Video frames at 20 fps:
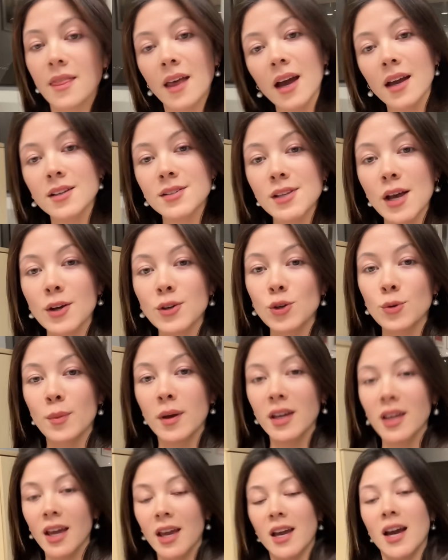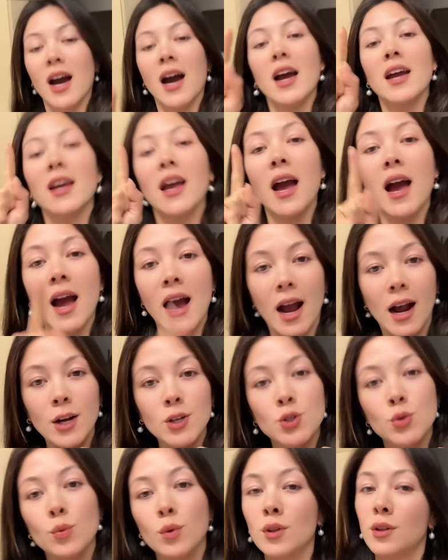And that is how you make AI
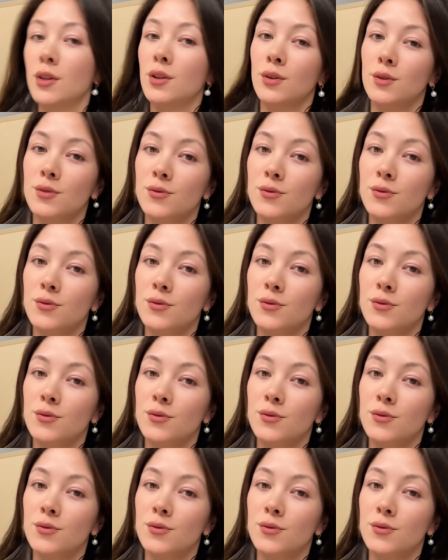actually